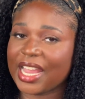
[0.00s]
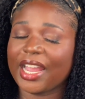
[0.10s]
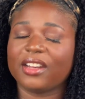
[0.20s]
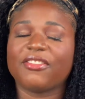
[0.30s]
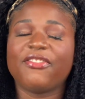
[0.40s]
I
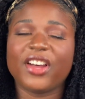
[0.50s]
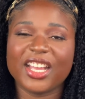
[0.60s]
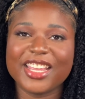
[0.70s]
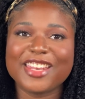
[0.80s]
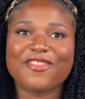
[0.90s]
got a
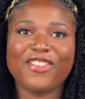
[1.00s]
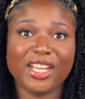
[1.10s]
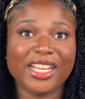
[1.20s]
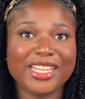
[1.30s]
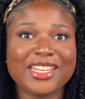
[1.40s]

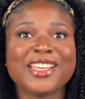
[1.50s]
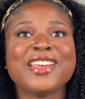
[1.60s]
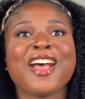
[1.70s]
fun